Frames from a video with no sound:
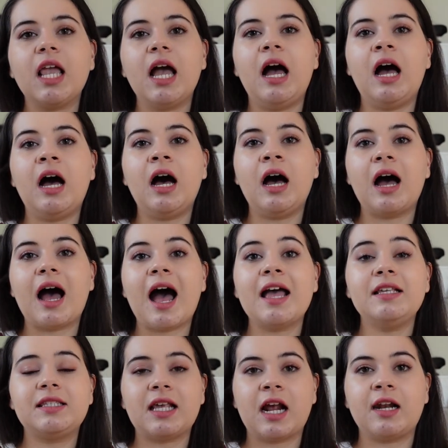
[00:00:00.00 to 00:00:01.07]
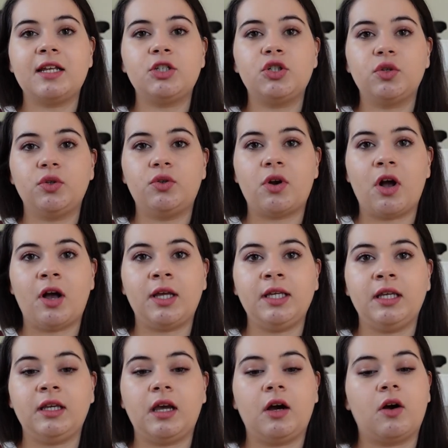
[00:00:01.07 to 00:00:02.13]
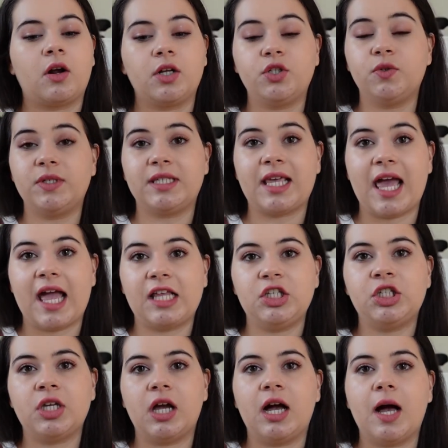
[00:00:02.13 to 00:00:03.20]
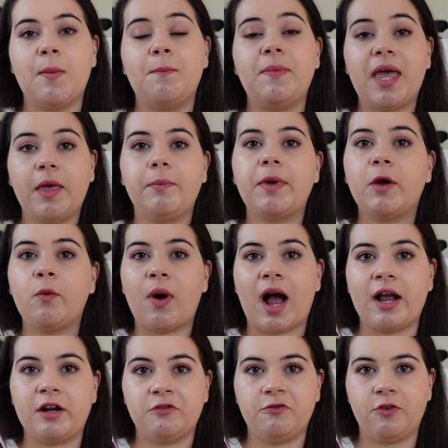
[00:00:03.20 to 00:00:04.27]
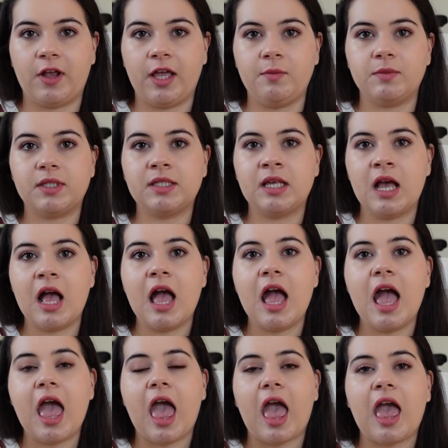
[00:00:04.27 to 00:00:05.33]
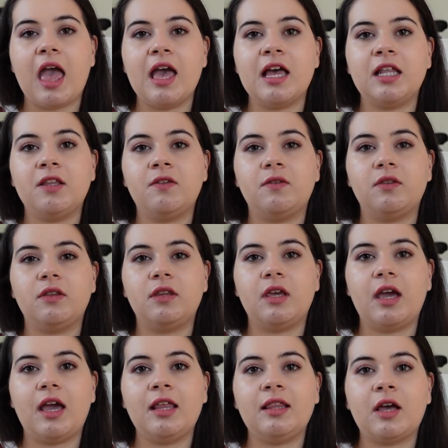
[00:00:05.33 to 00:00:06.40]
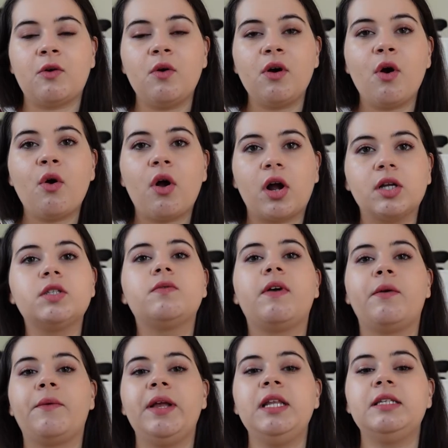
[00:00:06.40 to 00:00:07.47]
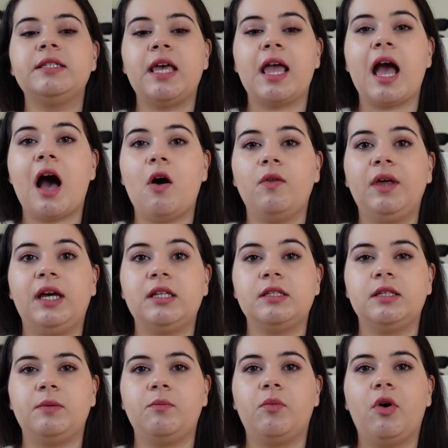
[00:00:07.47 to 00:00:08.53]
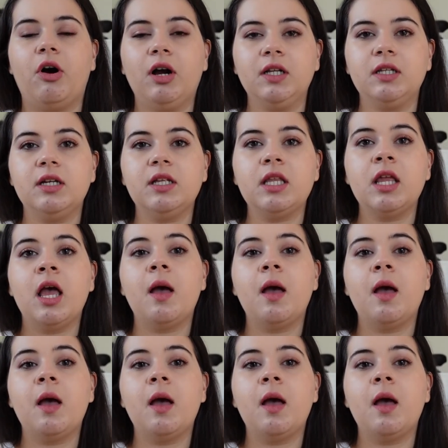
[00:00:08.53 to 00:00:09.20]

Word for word: Uh, I started to drawing or to sketch uh, paper wireframes. And in the Google course, we really say how that's important